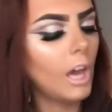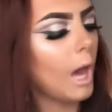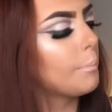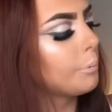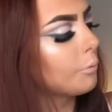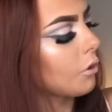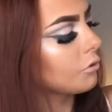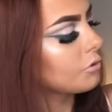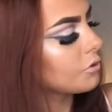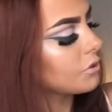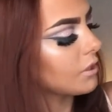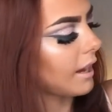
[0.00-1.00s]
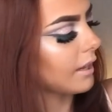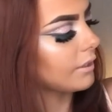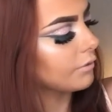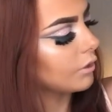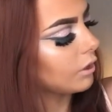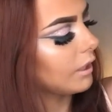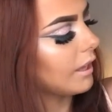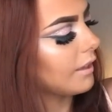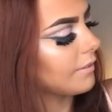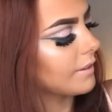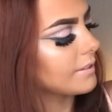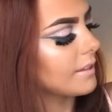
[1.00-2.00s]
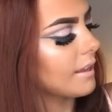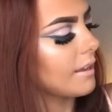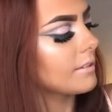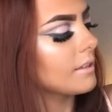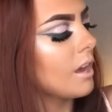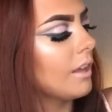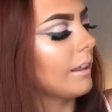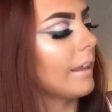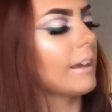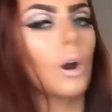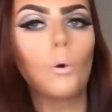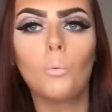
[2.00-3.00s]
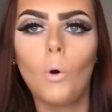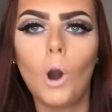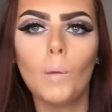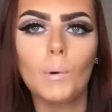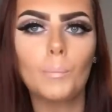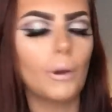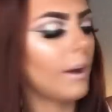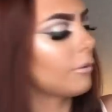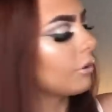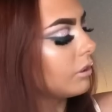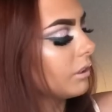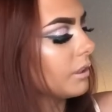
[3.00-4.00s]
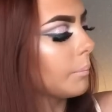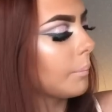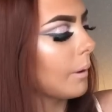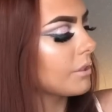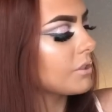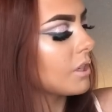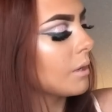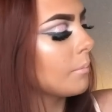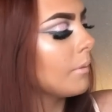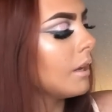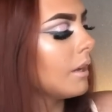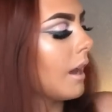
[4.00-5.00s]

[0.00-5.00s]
a bronze kind of color, this is like a warmer brown color at the bottom,